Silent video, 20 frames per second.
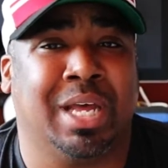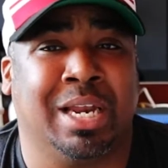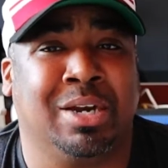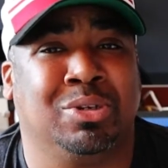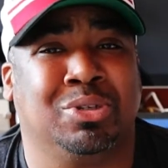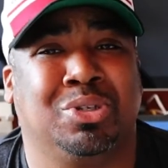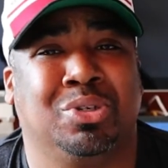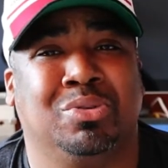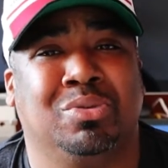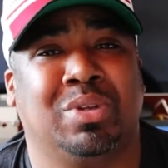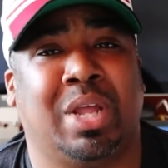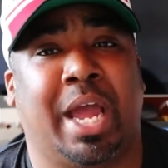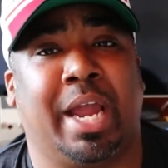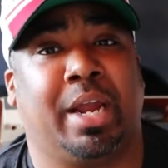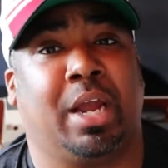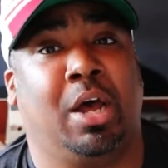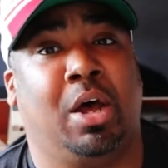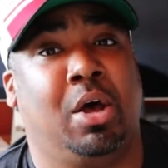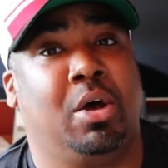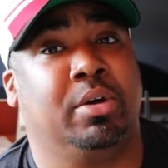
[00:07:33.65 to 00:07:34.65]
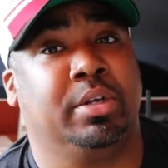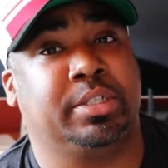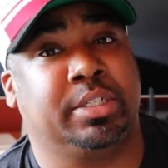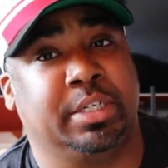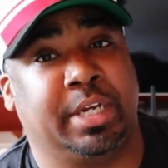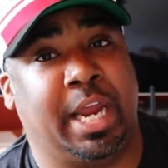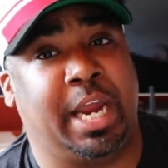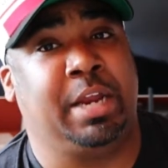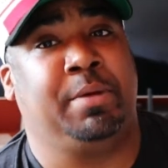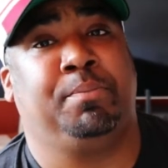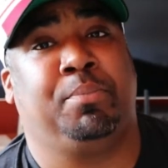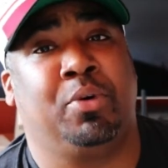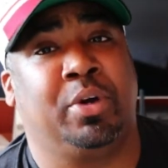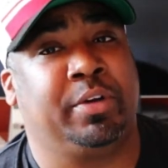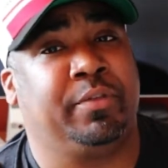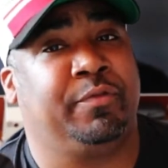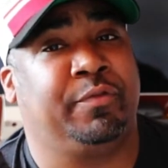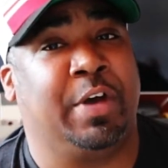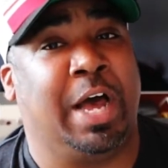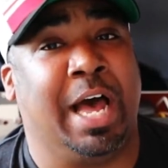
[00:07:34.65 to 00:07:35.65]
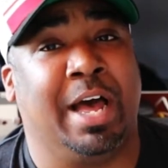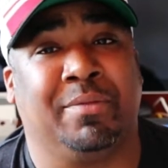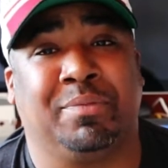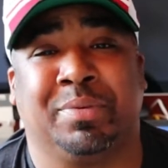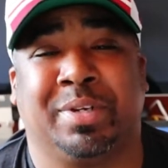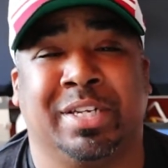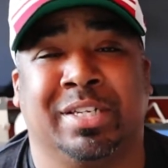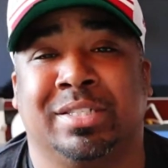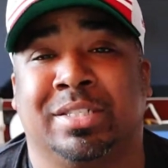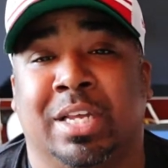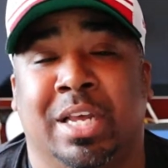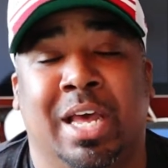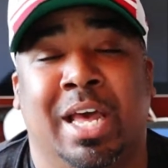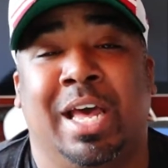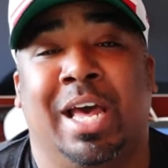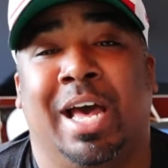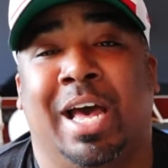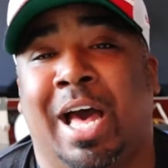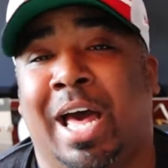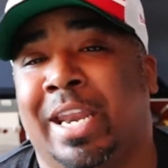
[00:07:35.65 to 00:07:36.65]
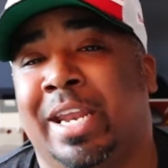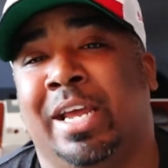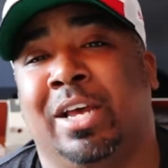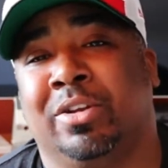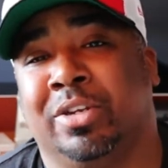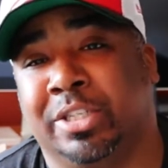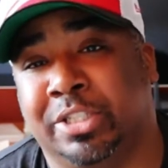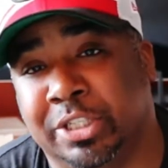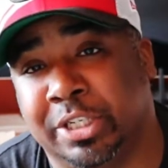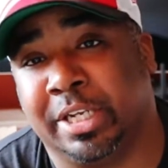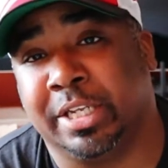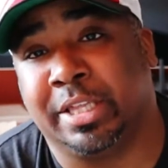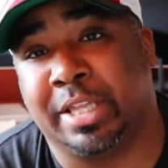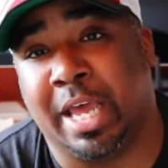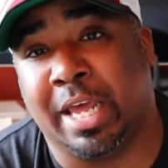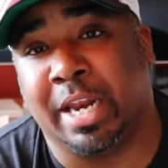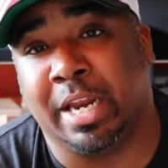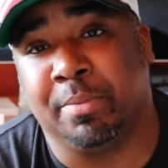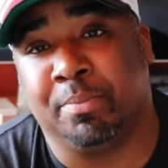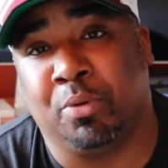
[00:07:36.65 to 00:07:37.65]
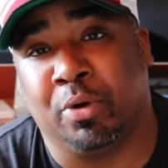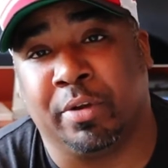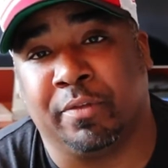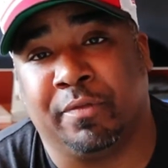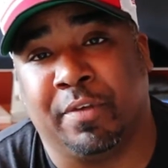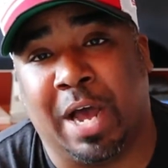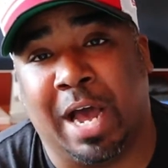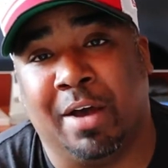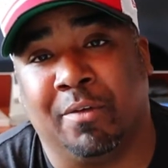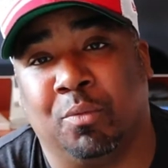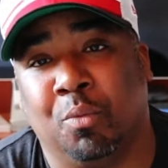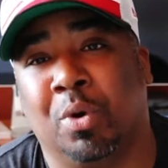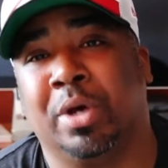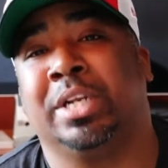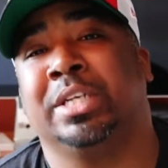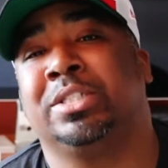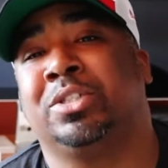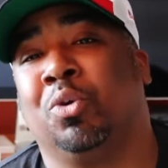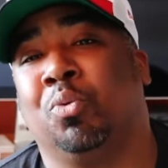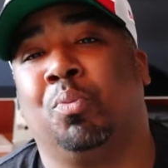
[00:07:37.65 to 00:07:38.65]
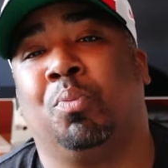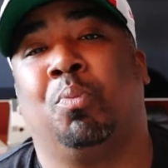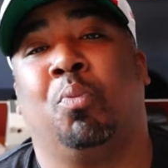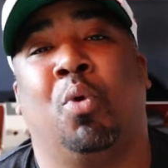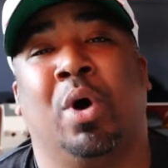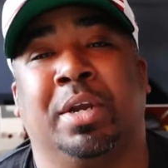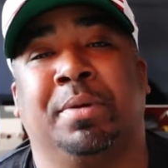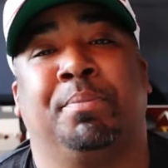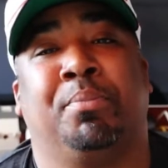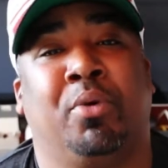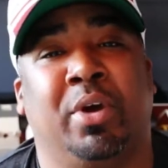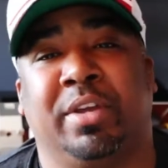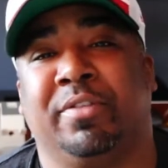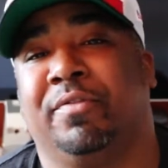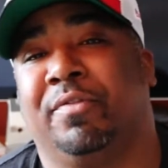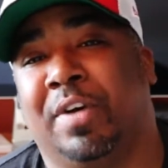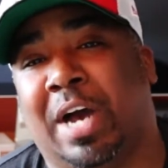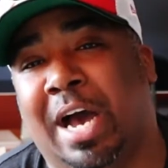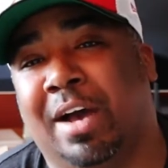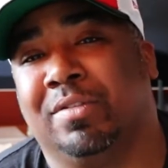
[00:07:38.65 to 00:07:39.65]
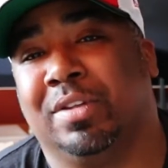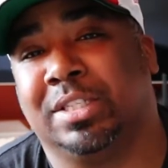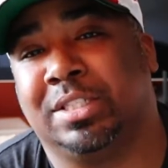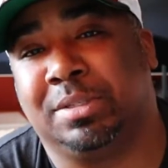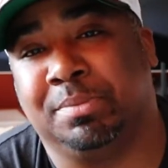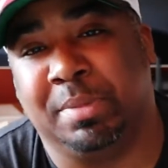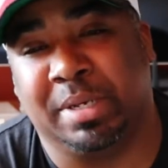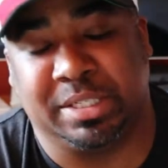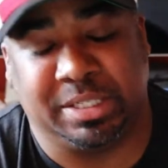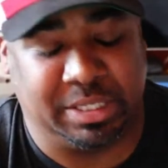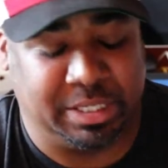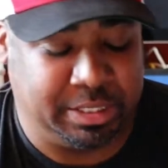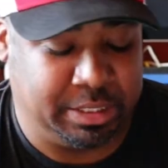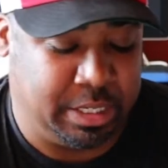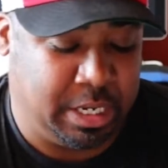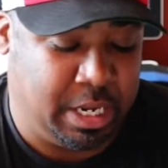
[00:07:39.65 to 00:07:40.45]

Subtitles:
I don't do it's an 8.5 because how the hell did you get that 8.5? What is the 1.5 that's missing?